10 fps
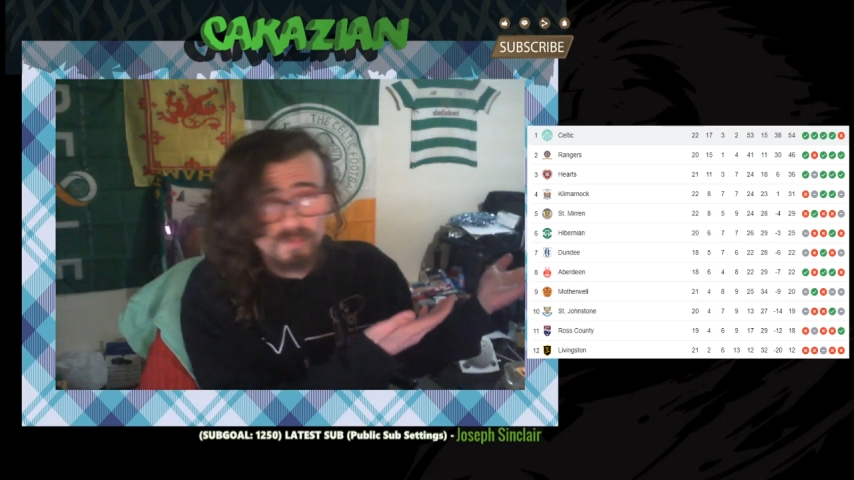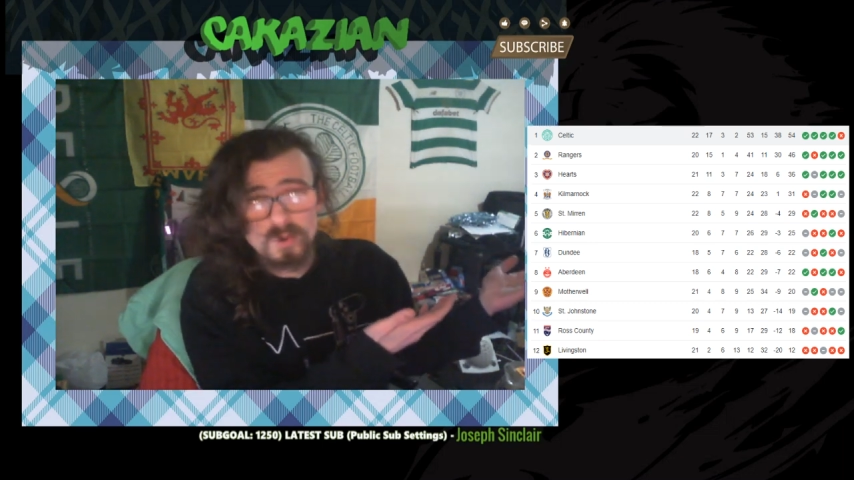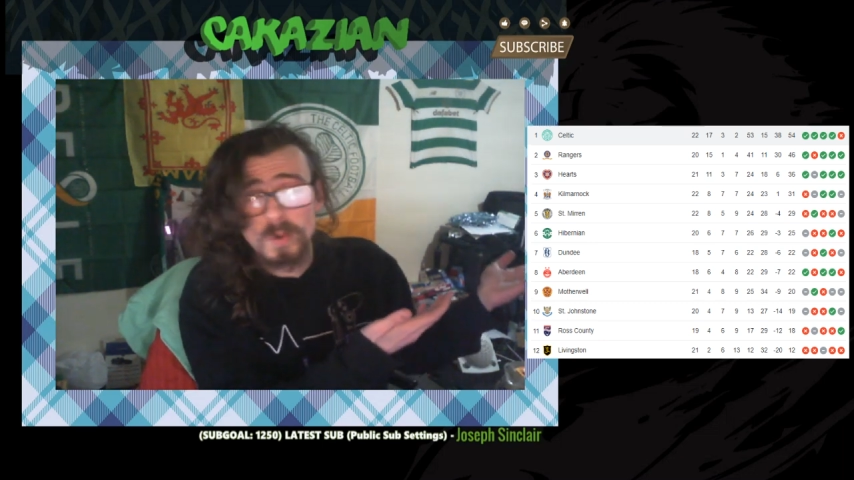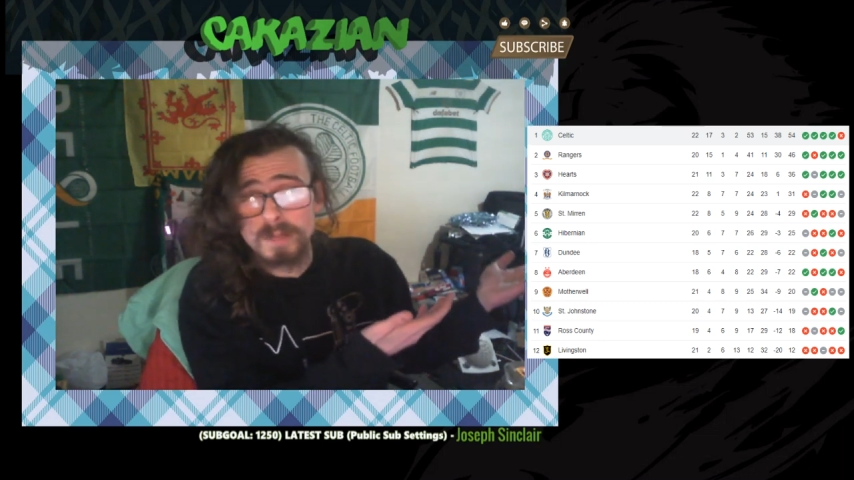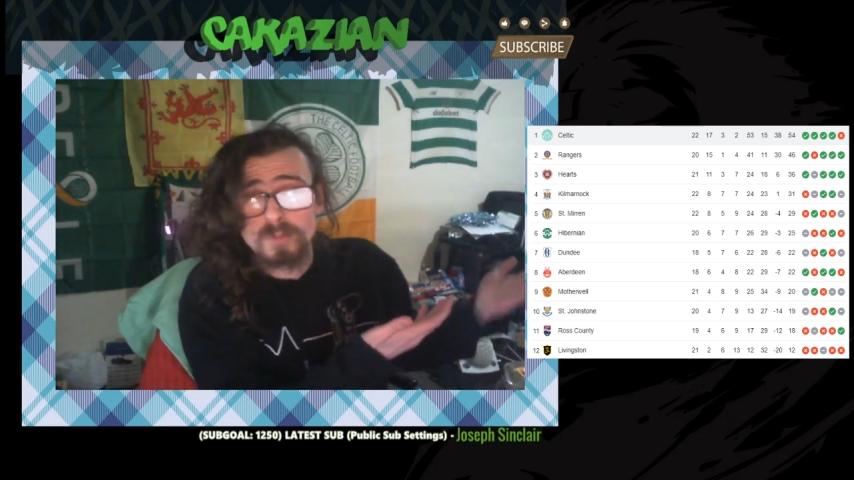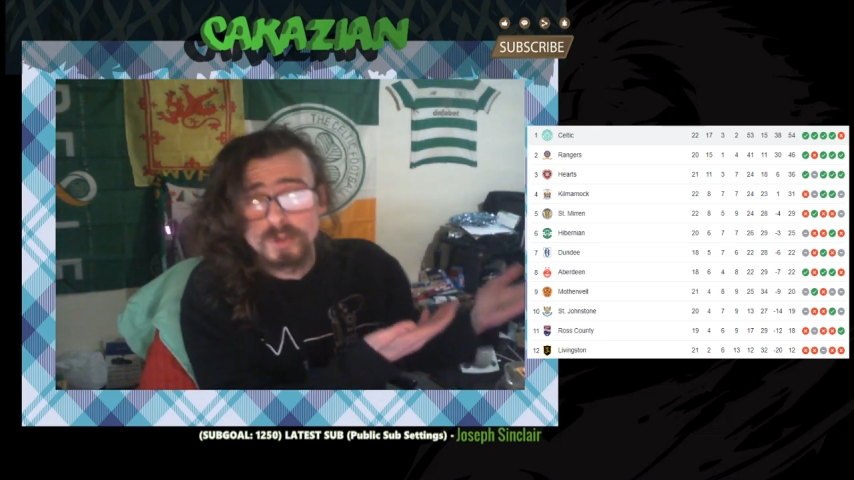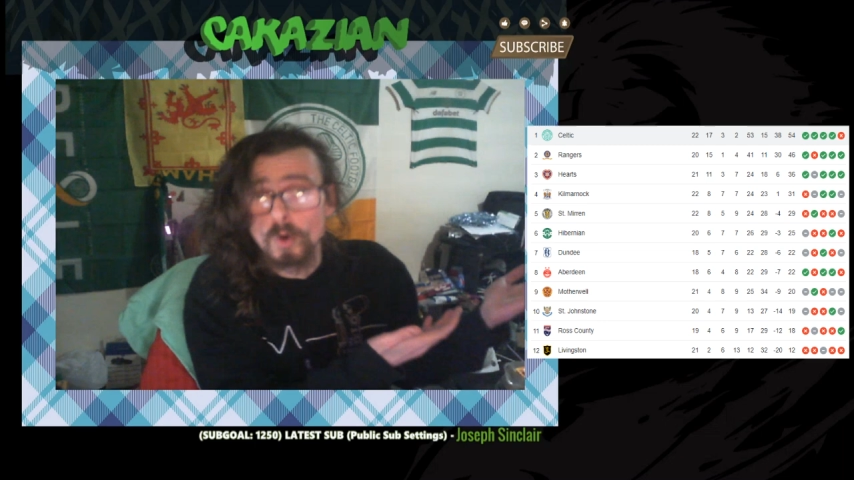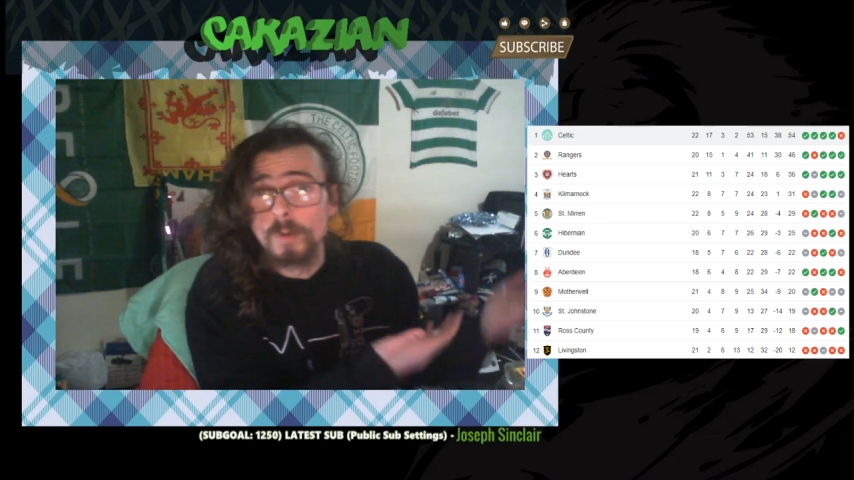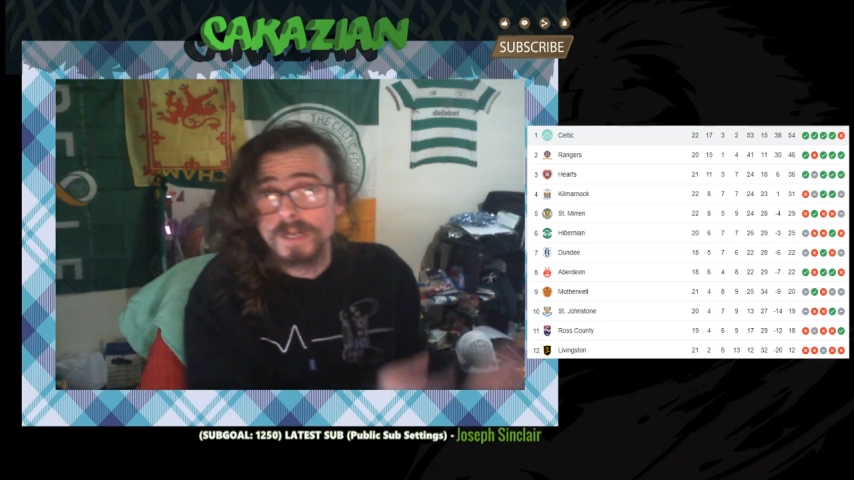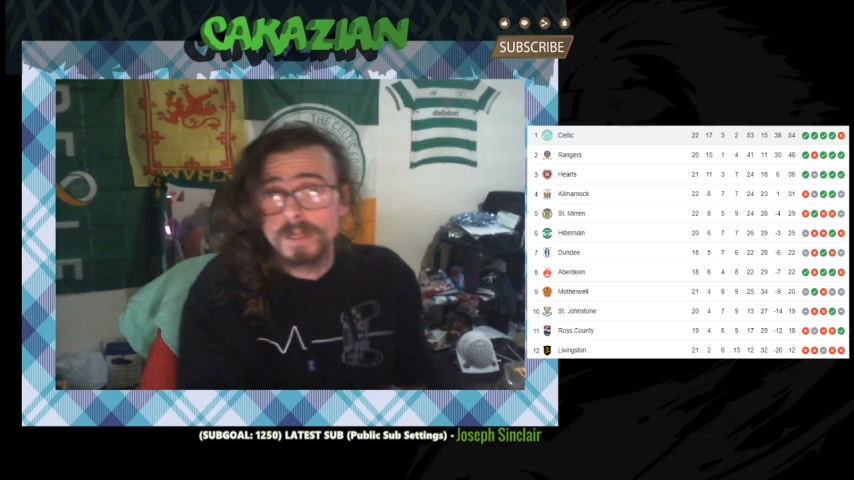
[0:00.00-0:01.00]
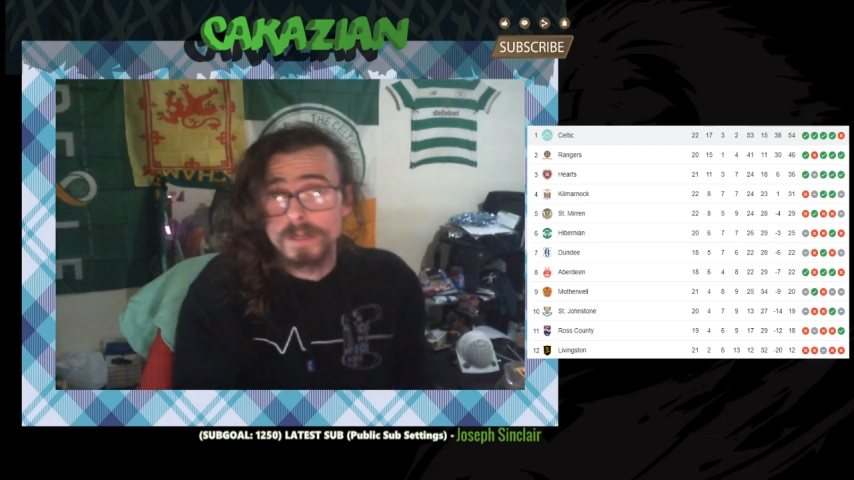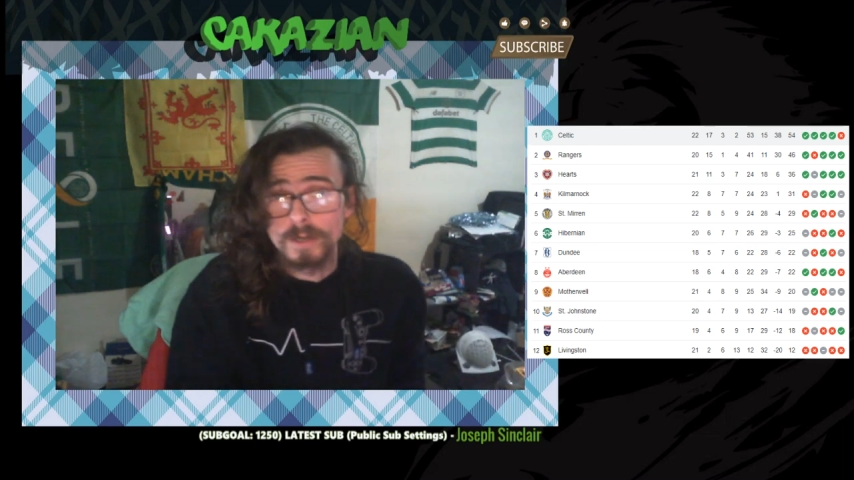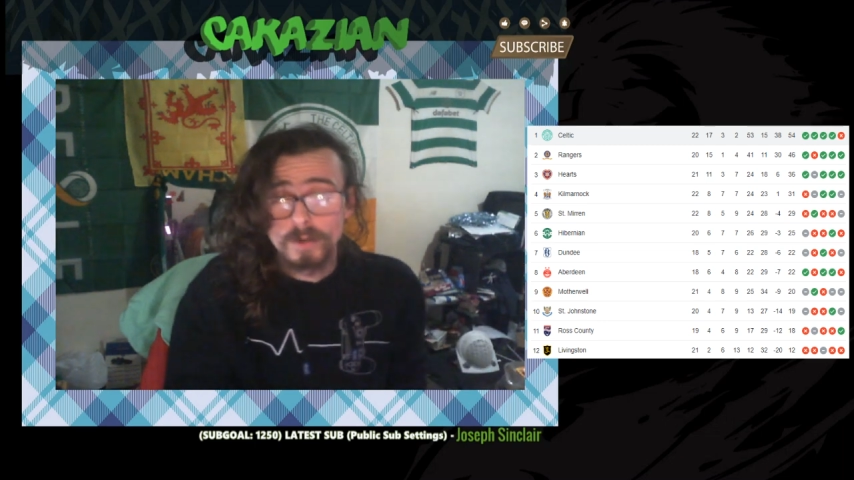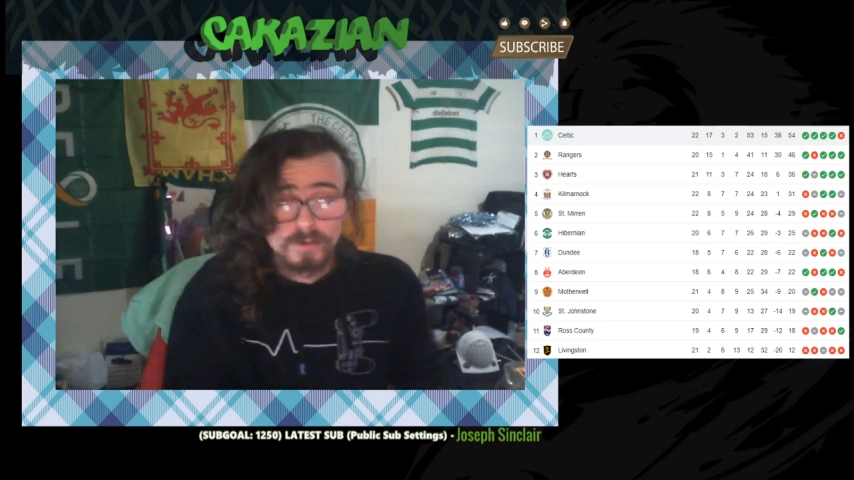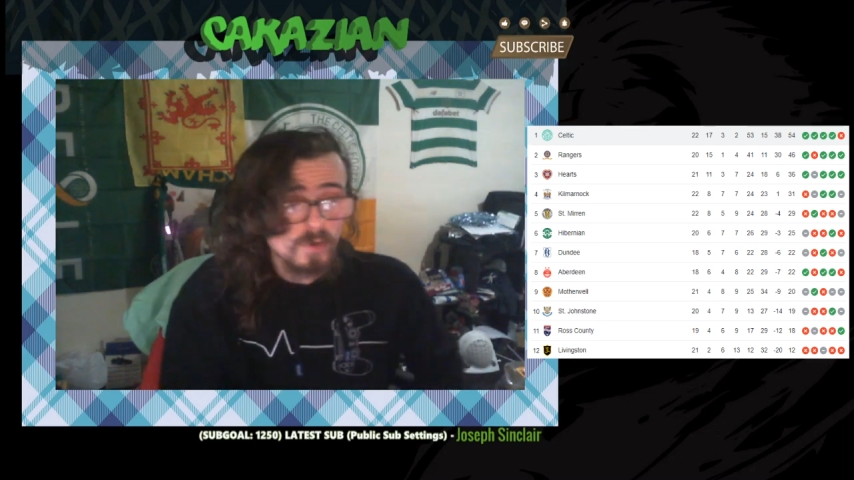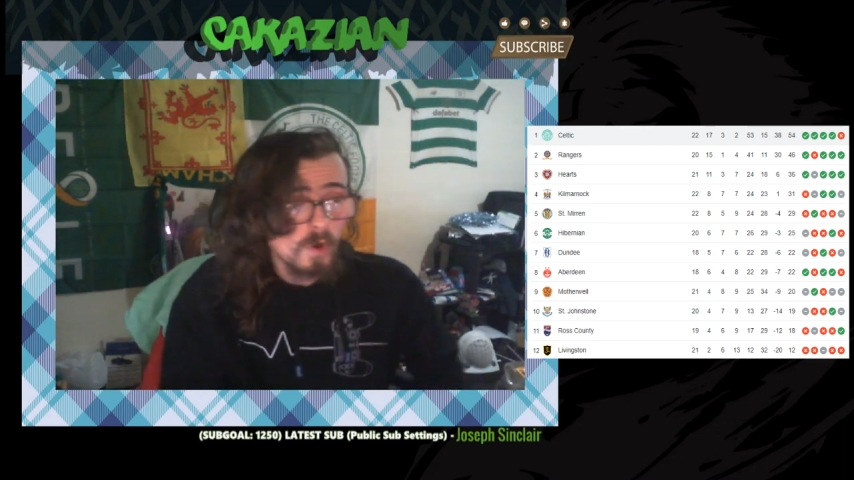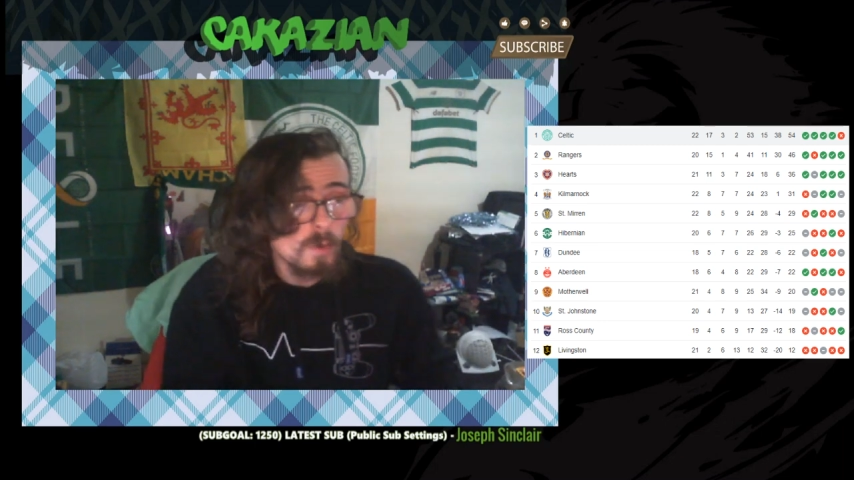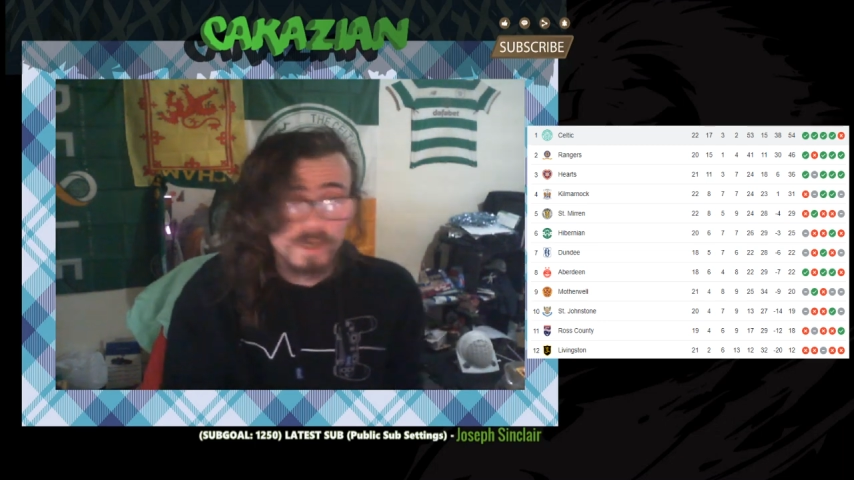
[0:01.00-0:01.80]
quite predominantly around the top.